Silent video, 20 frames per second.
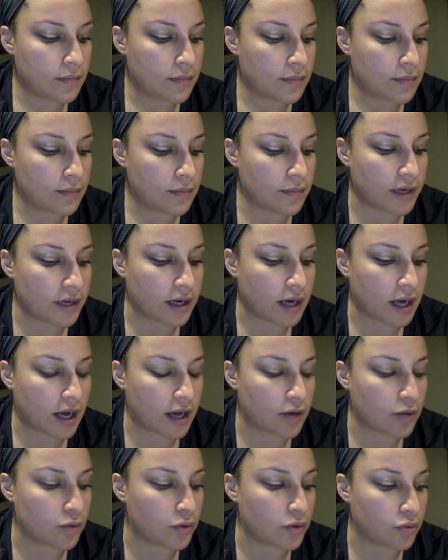But I
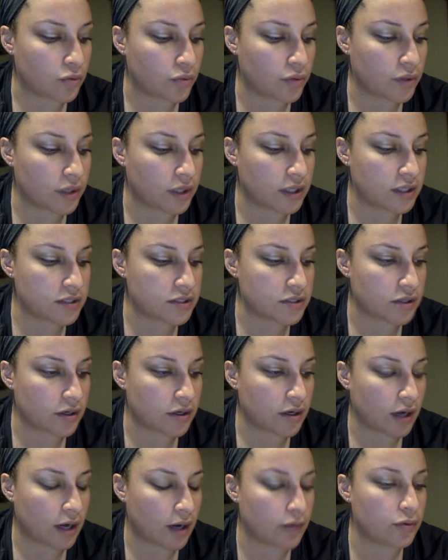would really
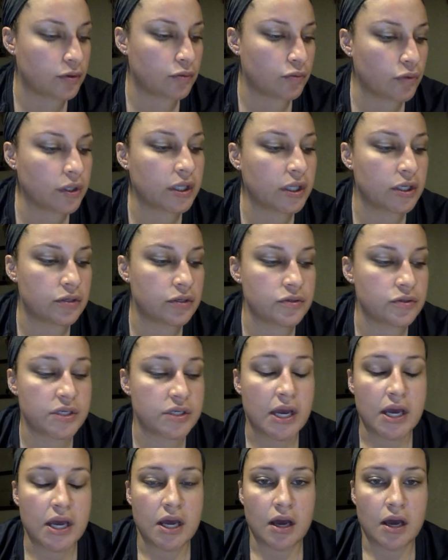use
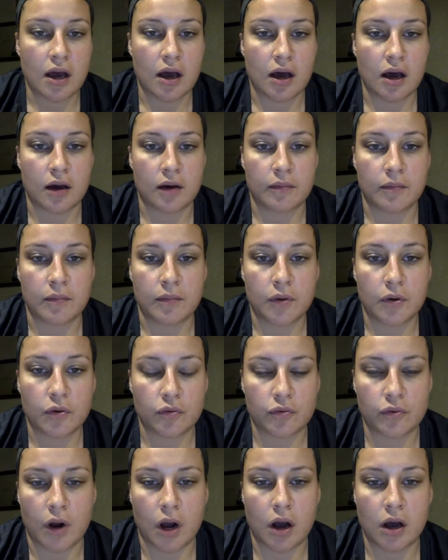
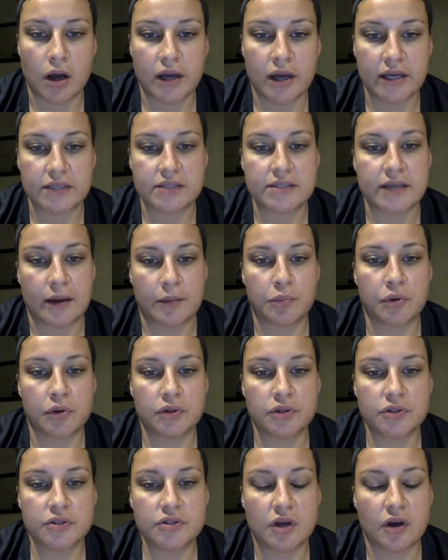raw
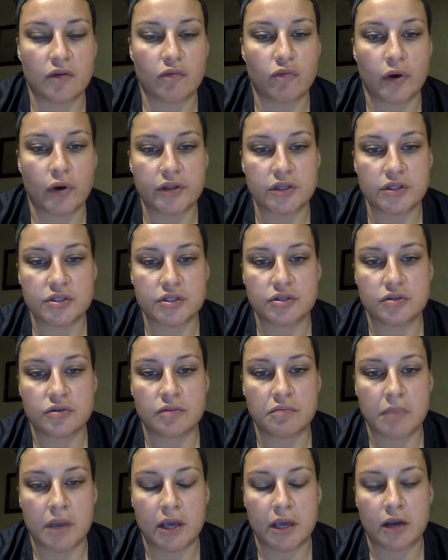examples of what the student
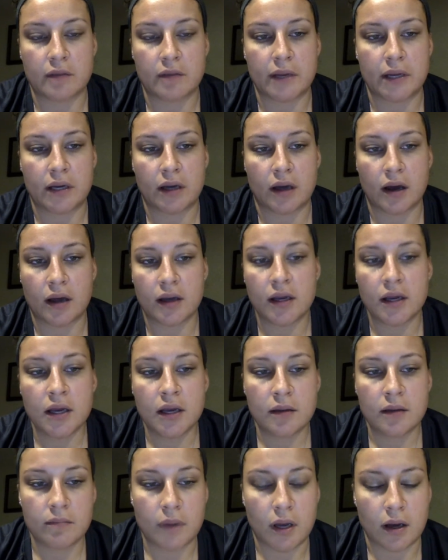may or may not
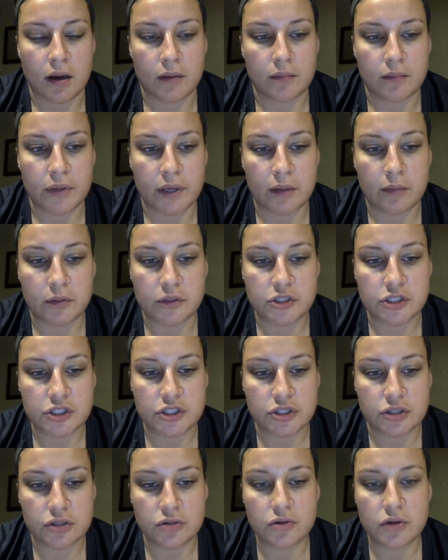be able to
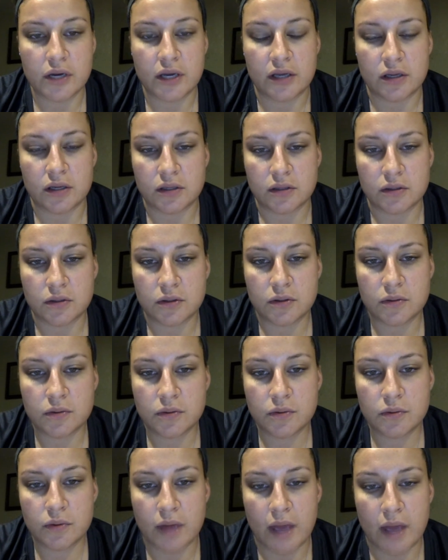do and
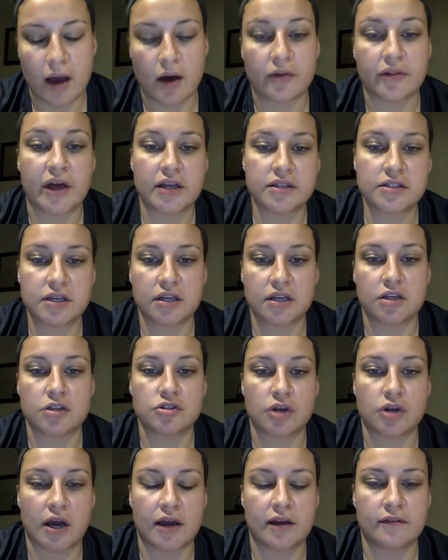how that's going to
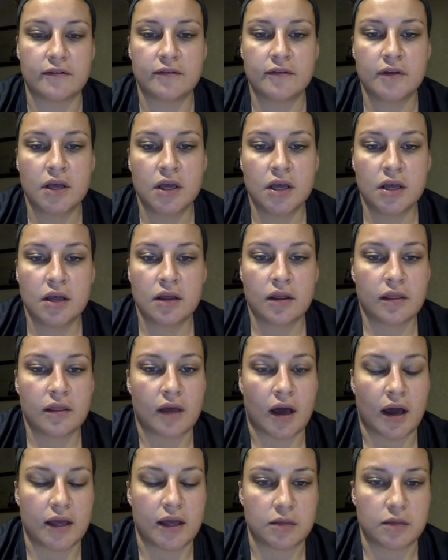drive the
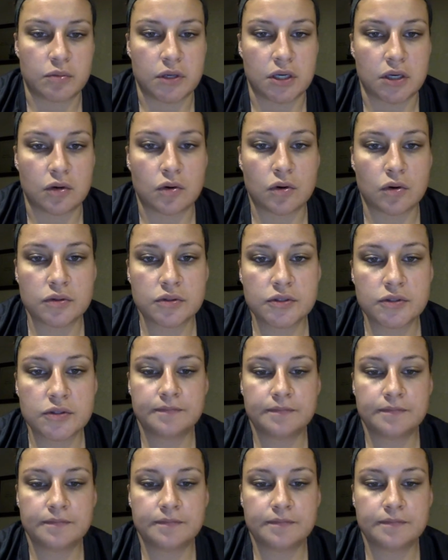IEP goals.